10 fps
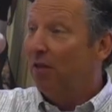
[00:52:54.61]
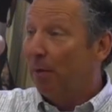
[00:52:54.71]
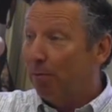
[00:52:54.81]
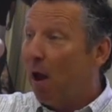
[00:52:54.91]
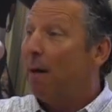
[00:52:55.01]

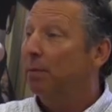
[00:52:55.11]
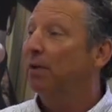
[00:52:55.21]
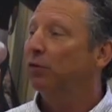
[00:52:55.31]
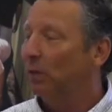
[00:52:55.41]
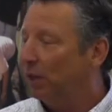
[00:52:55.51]
The problem
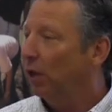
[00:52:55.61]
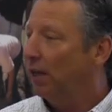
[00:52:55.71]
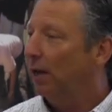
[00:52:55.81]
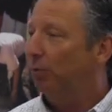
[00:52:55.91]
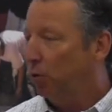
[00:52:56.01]
is what they'll
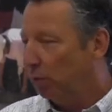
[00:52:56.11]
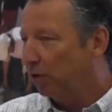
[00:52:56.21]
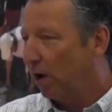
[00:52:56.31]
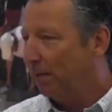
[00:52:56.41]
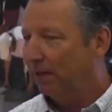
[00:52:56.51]
end up doing, we'll
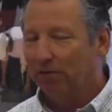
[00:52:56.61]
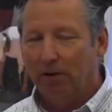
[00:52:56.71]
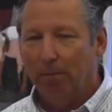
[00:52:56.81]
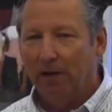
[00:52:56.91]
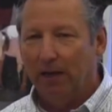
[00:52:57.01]
talk about this a
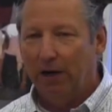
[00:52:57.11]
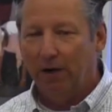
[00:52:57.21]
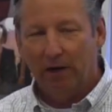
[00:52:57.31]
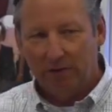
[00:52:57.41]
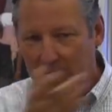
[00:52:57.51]
little bit later, and